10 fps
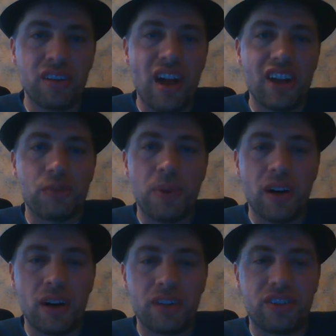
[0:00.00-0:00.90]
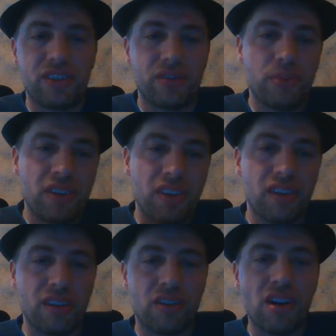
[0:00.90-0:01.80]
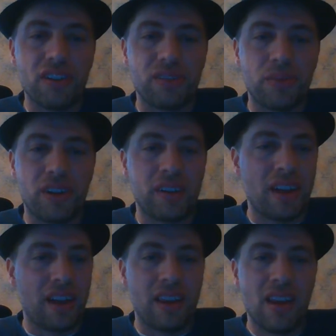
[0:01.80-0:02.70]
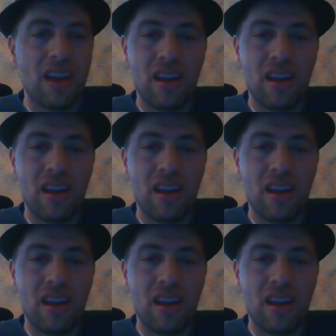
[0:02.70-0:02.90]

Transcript: the last part with the cross and whatnot.